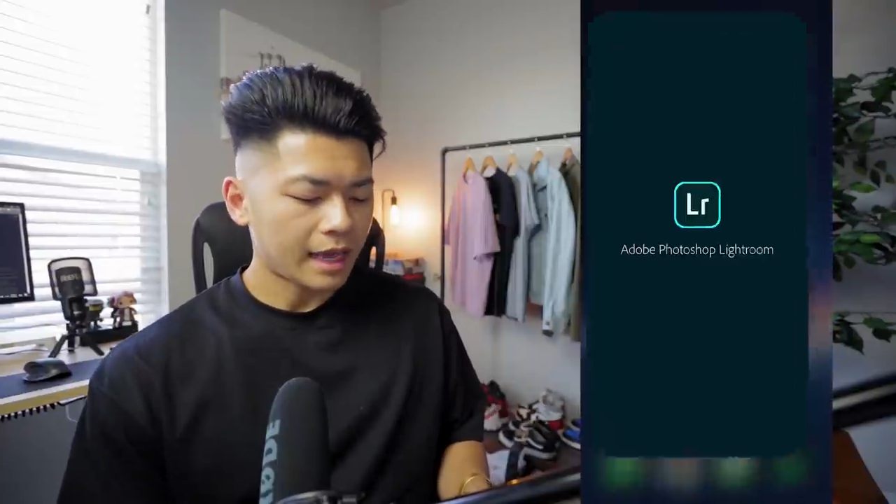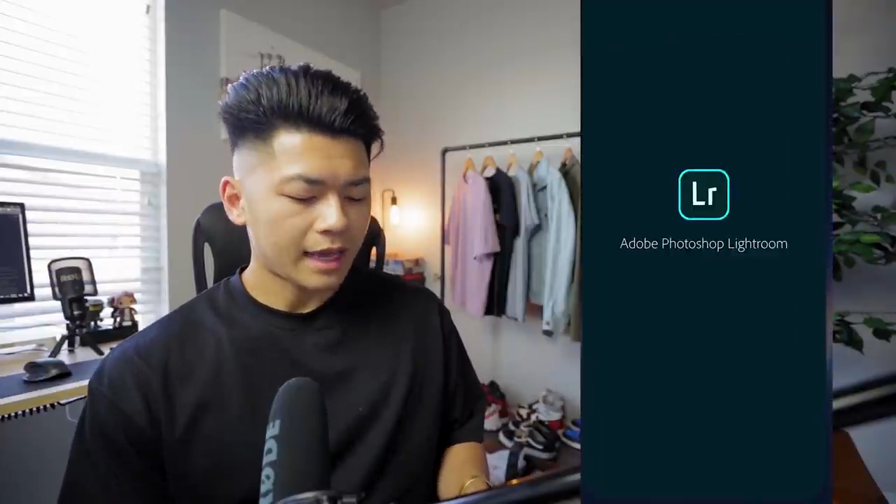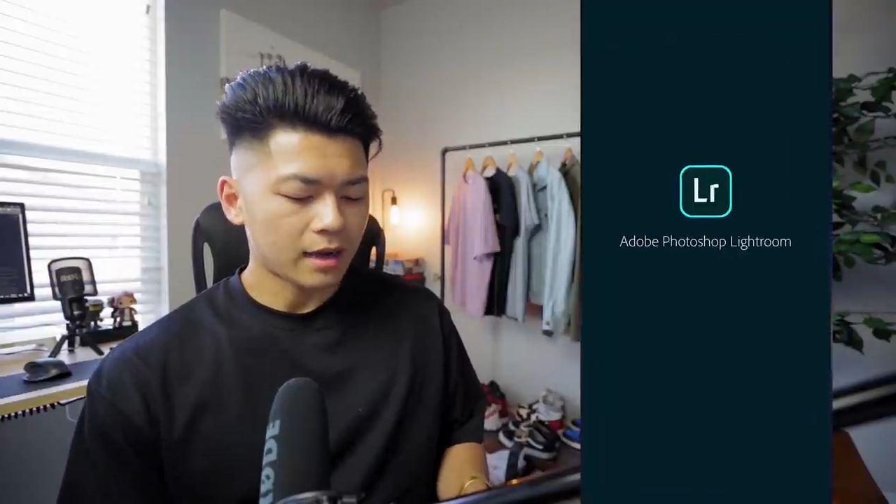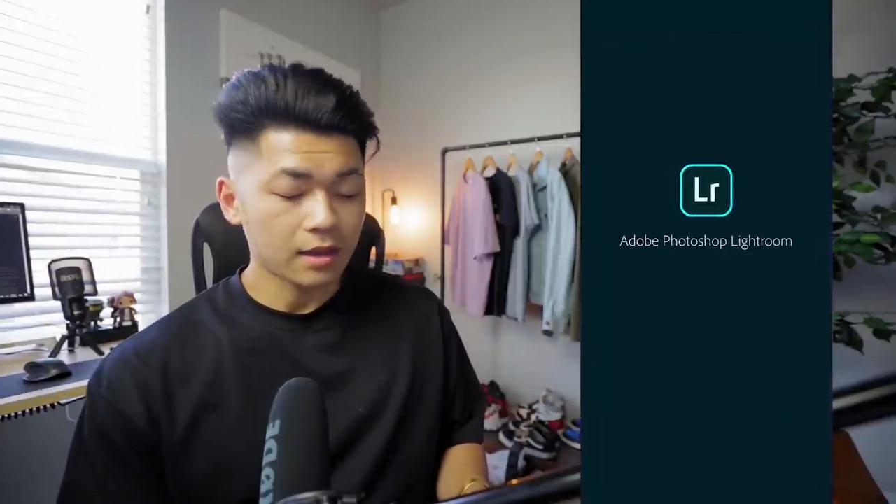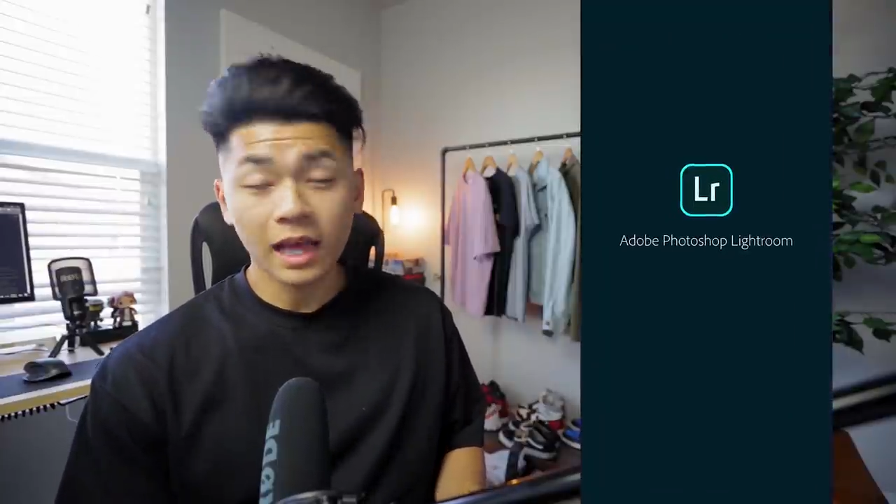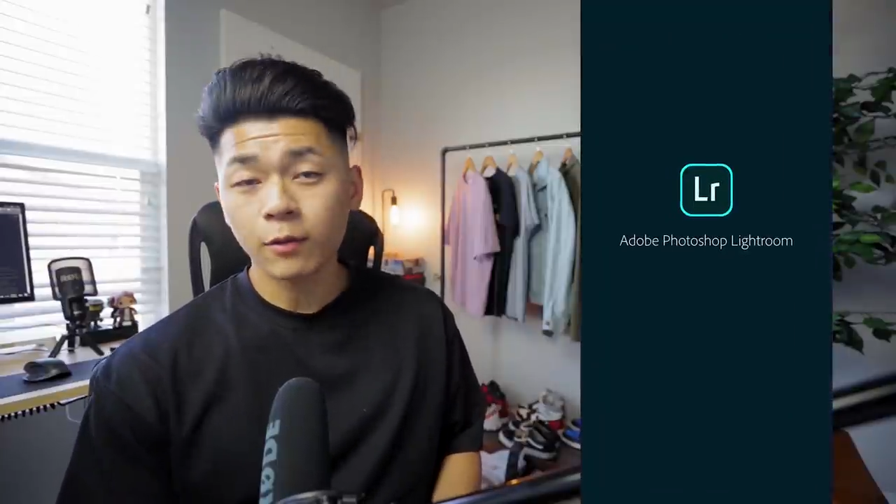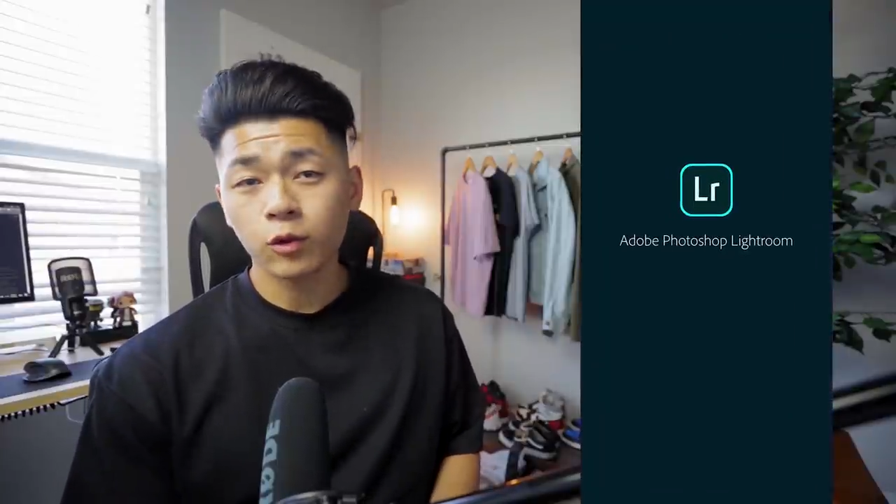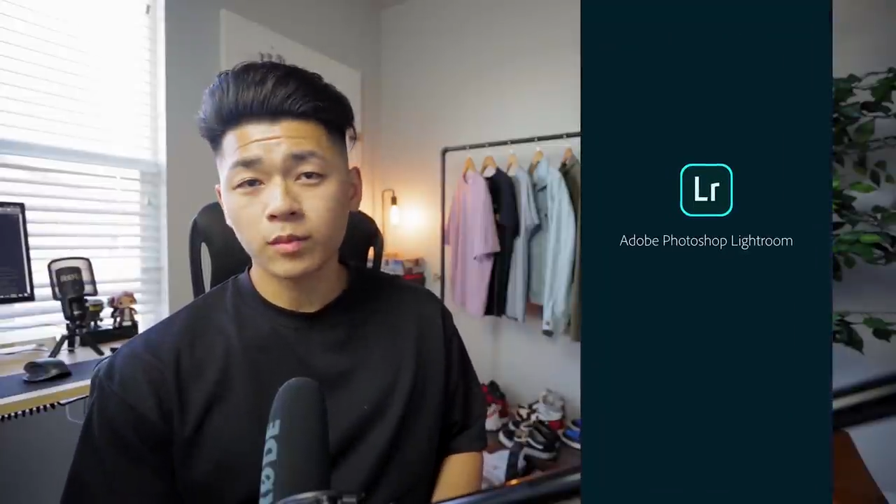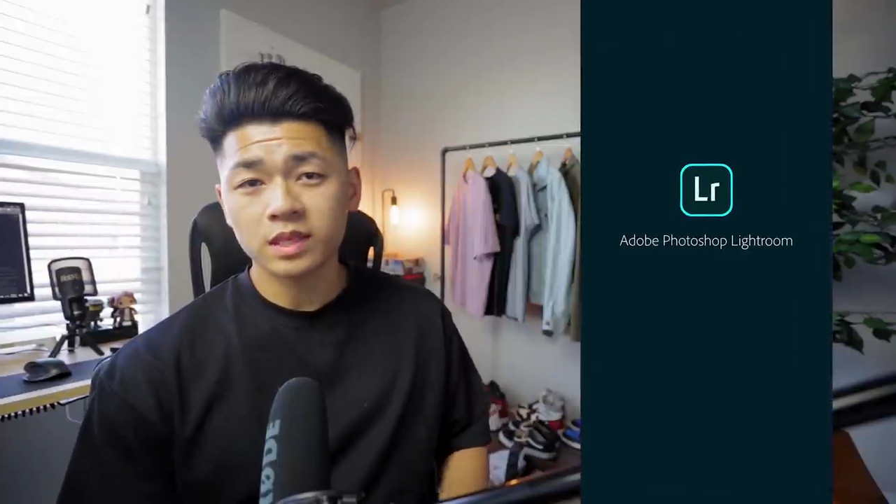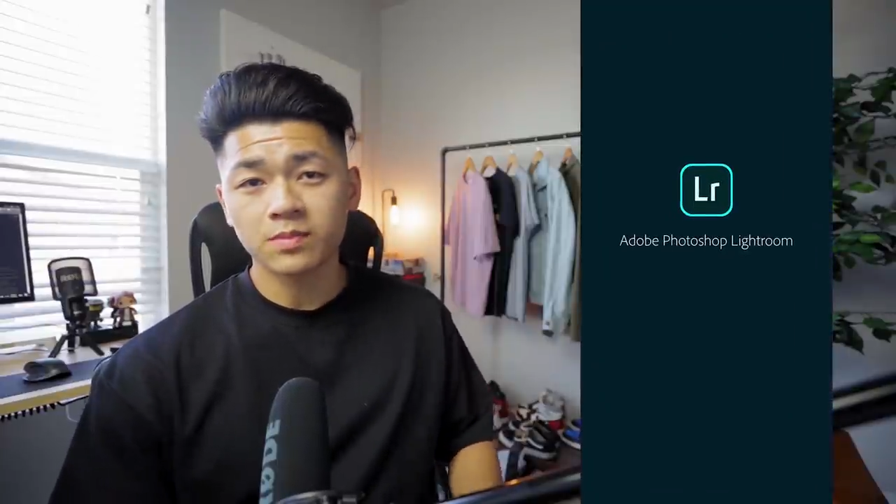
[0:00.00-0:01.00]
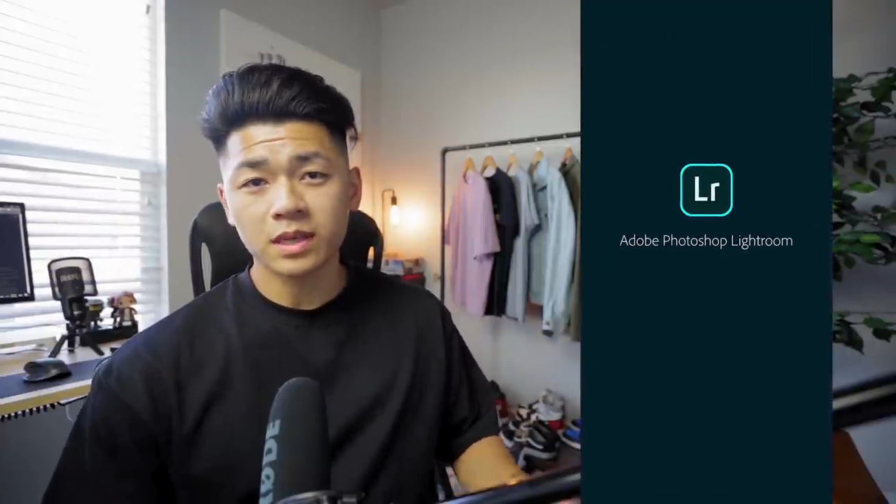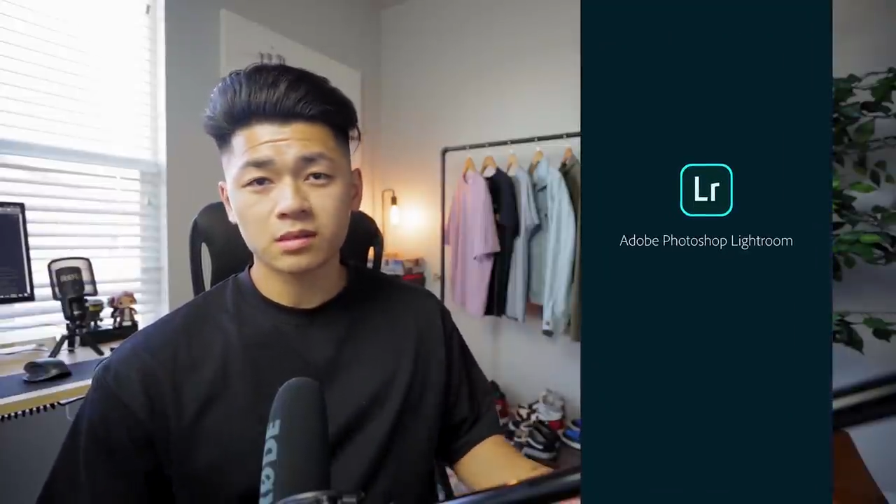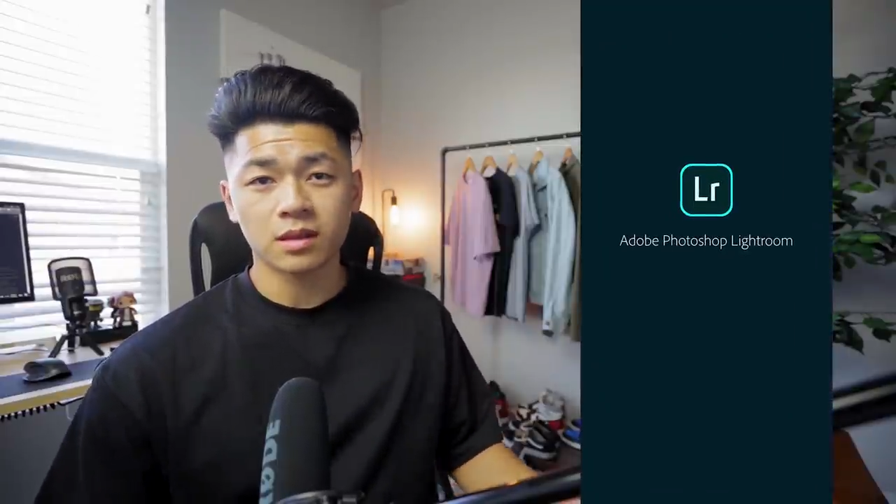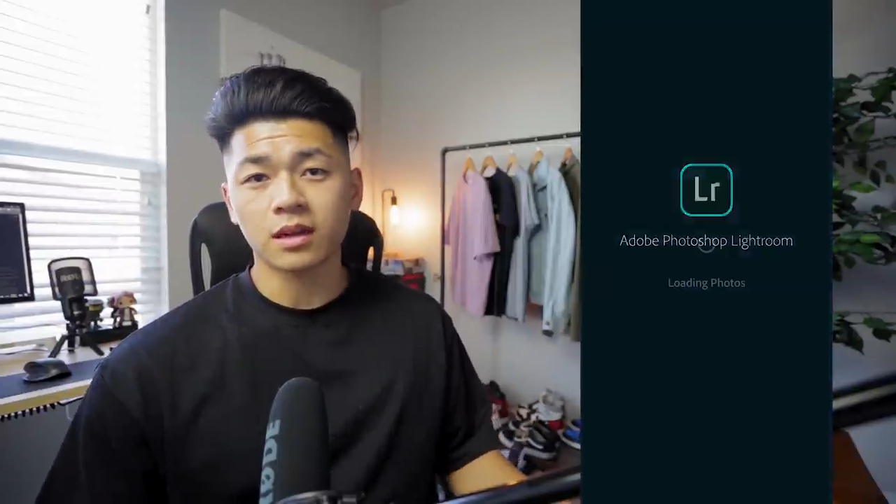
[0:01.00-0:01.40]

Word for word: and a Lightroom is basically